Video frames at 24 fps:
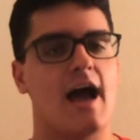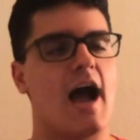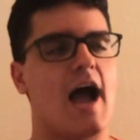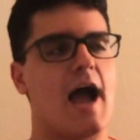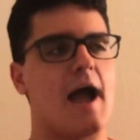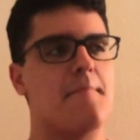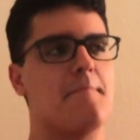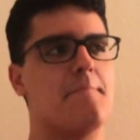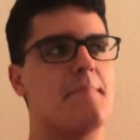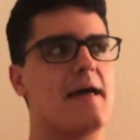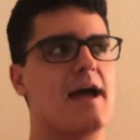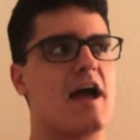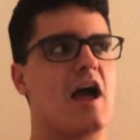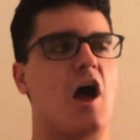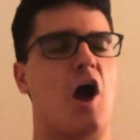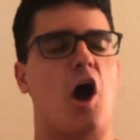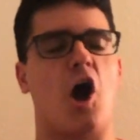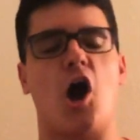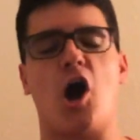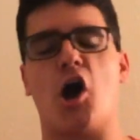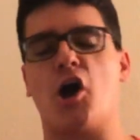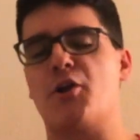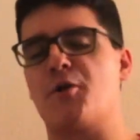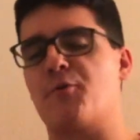I'm not
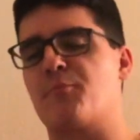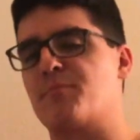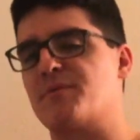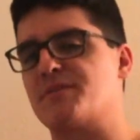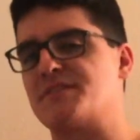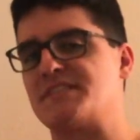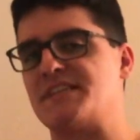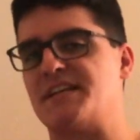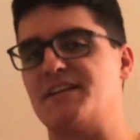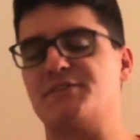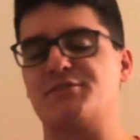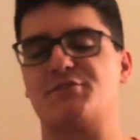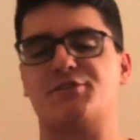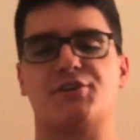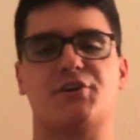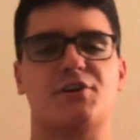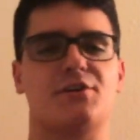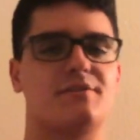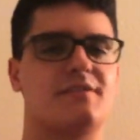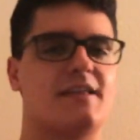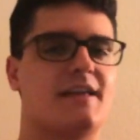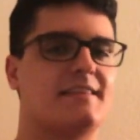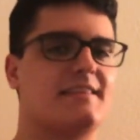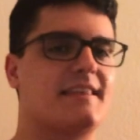100%
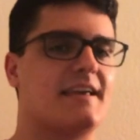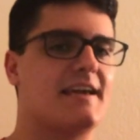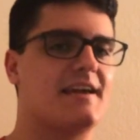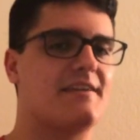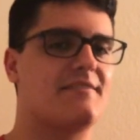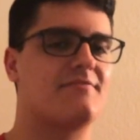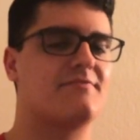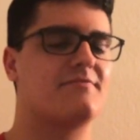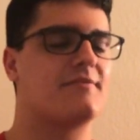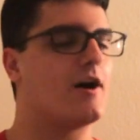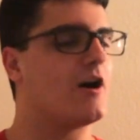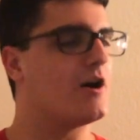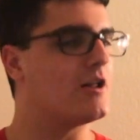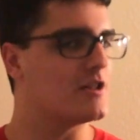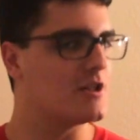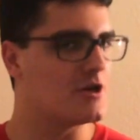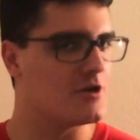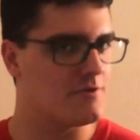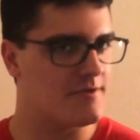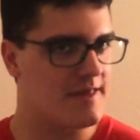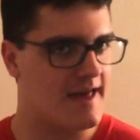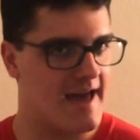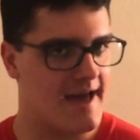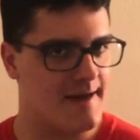sure that they
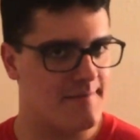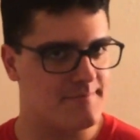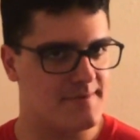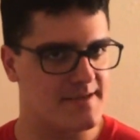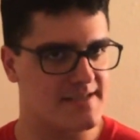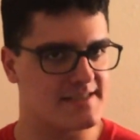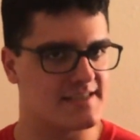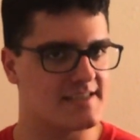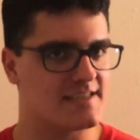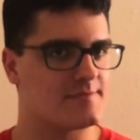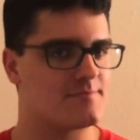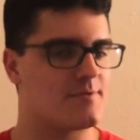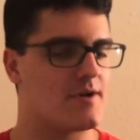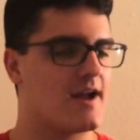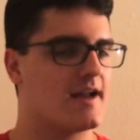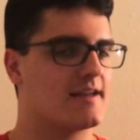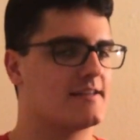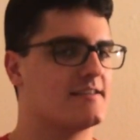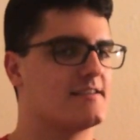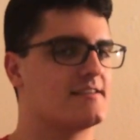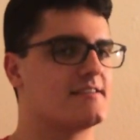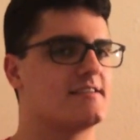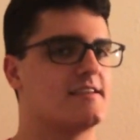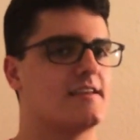follow that business
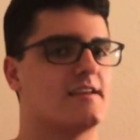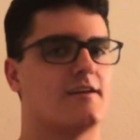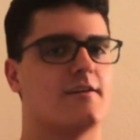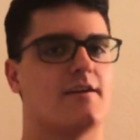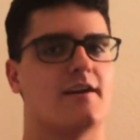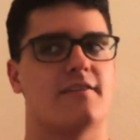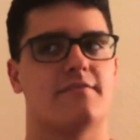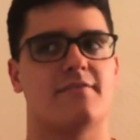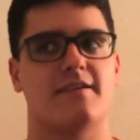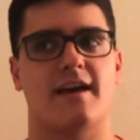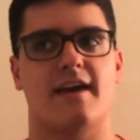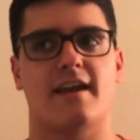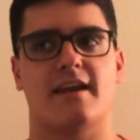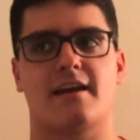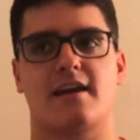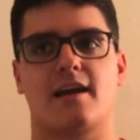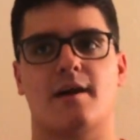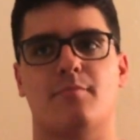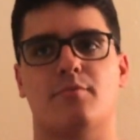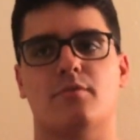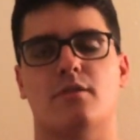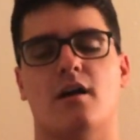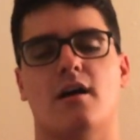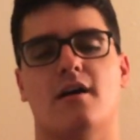practice. I've had a
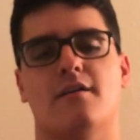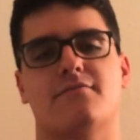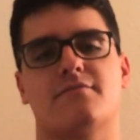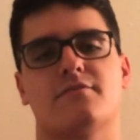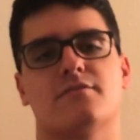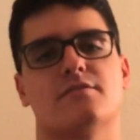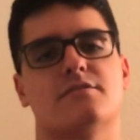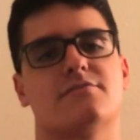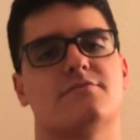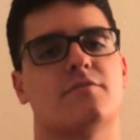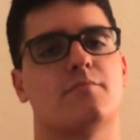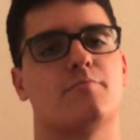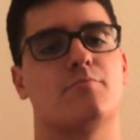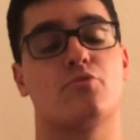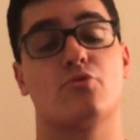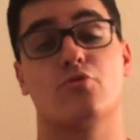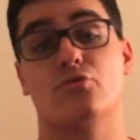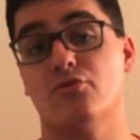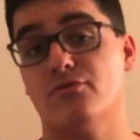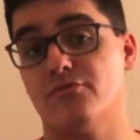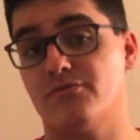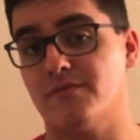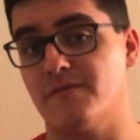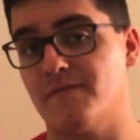couple offers for
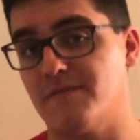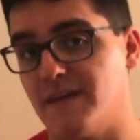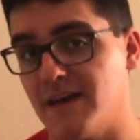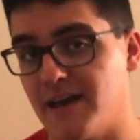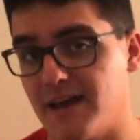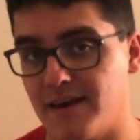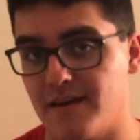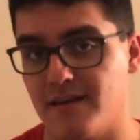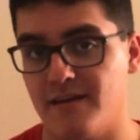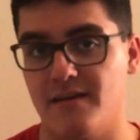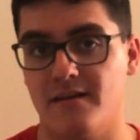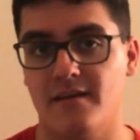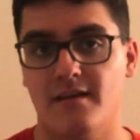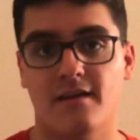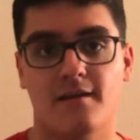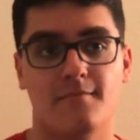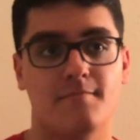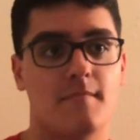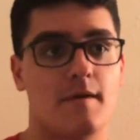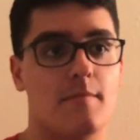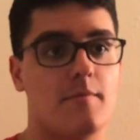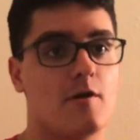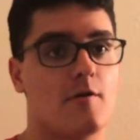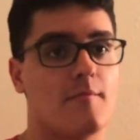proof of that.
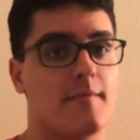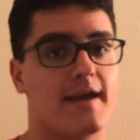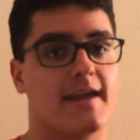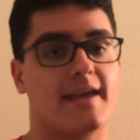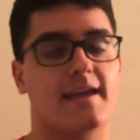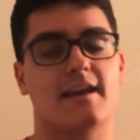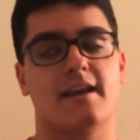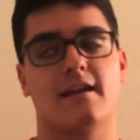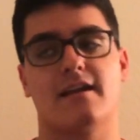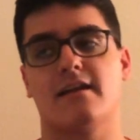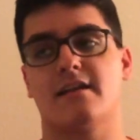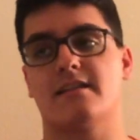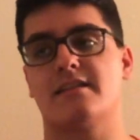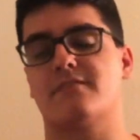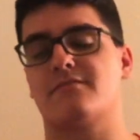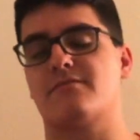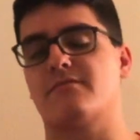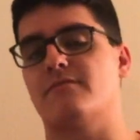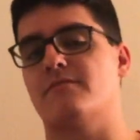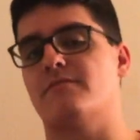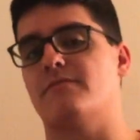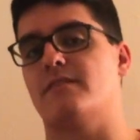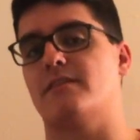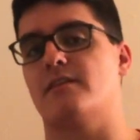Maybe I'll make it in a
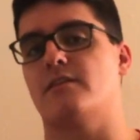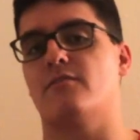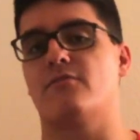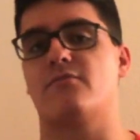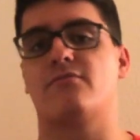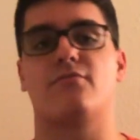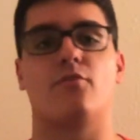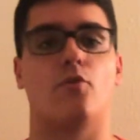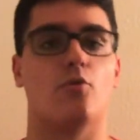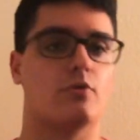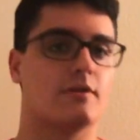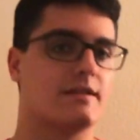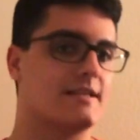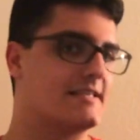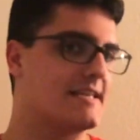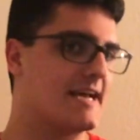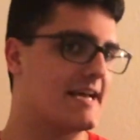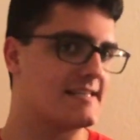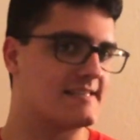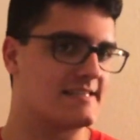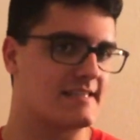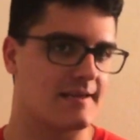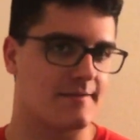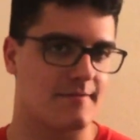different video fully
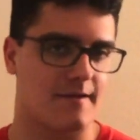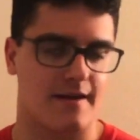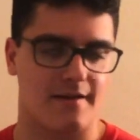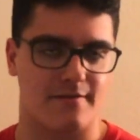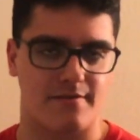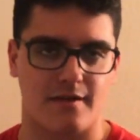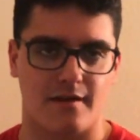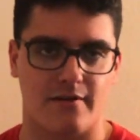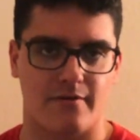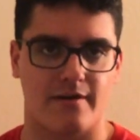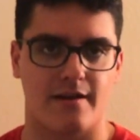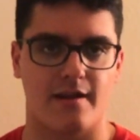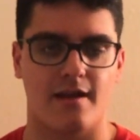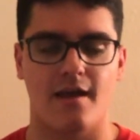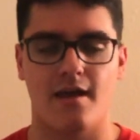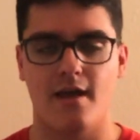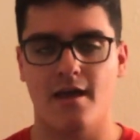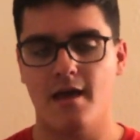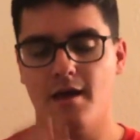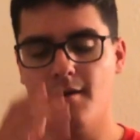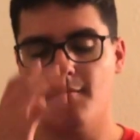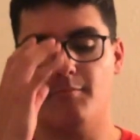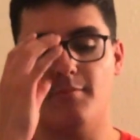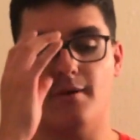testing my theory.
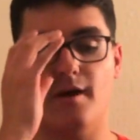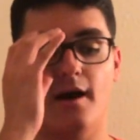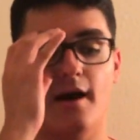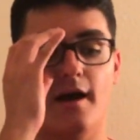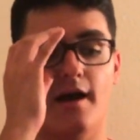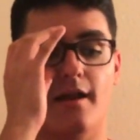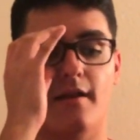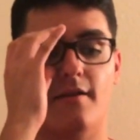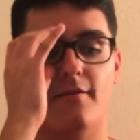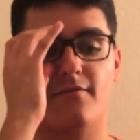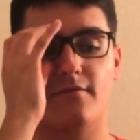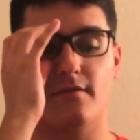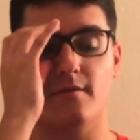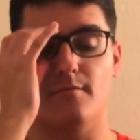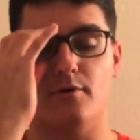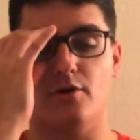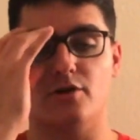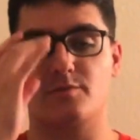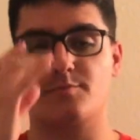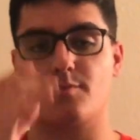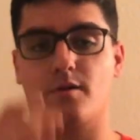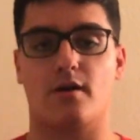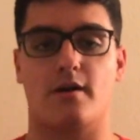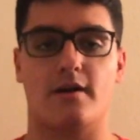But for the
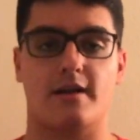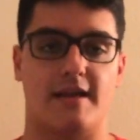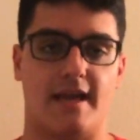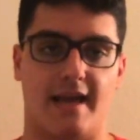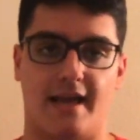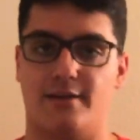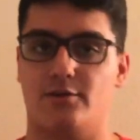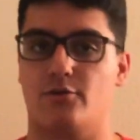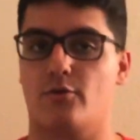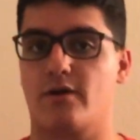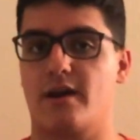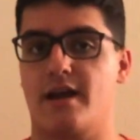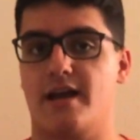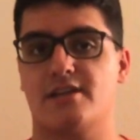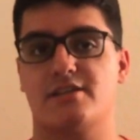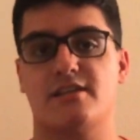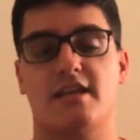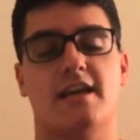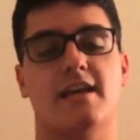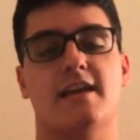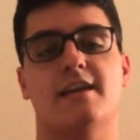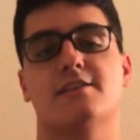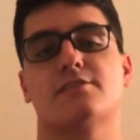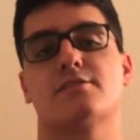most part, yeah, DoorDash
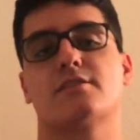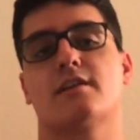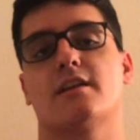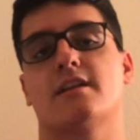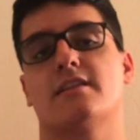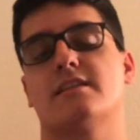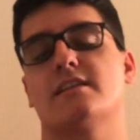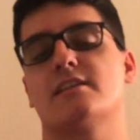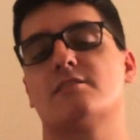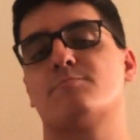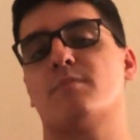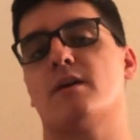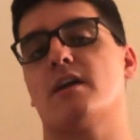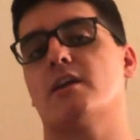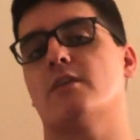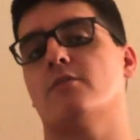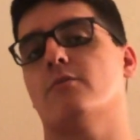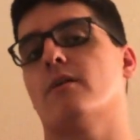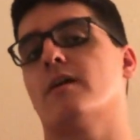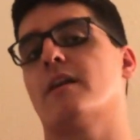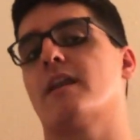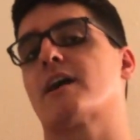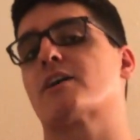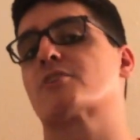is going to at least pay
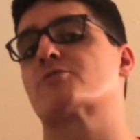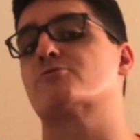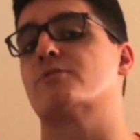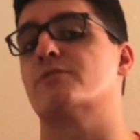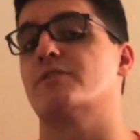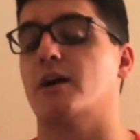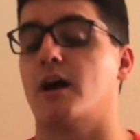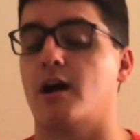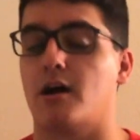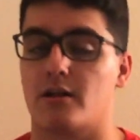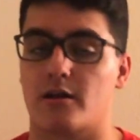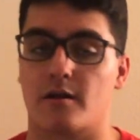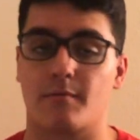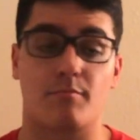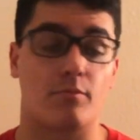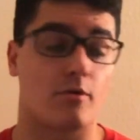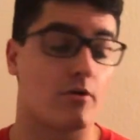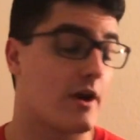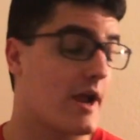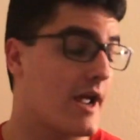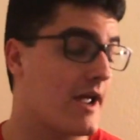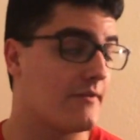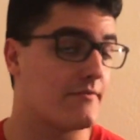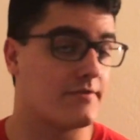you an extra $1
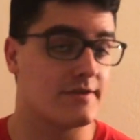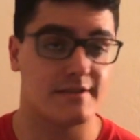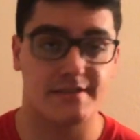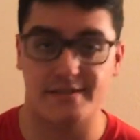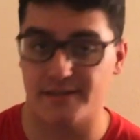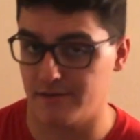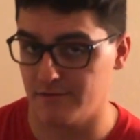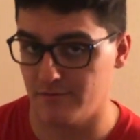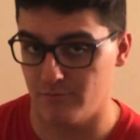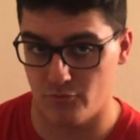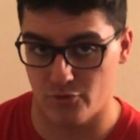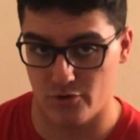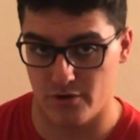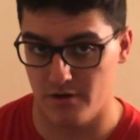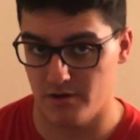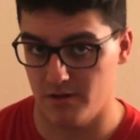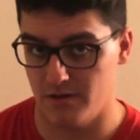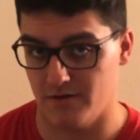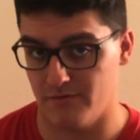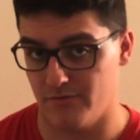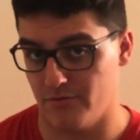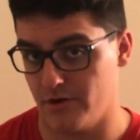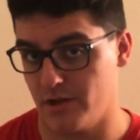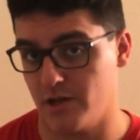per every single more
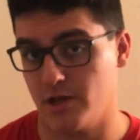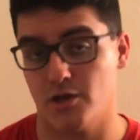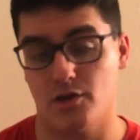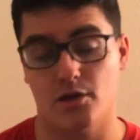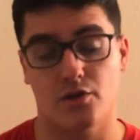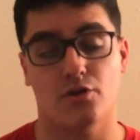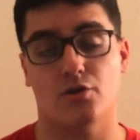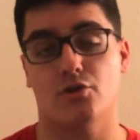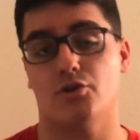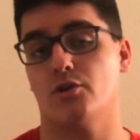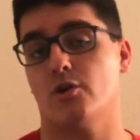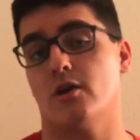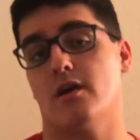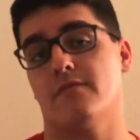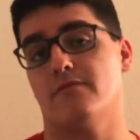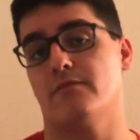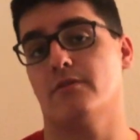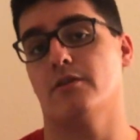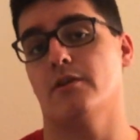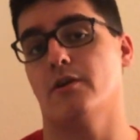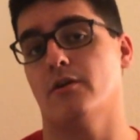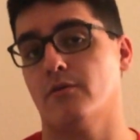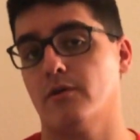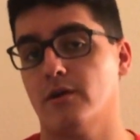delivery you ever
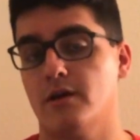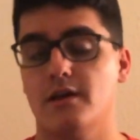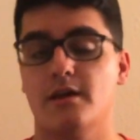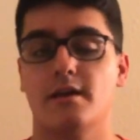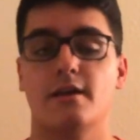do.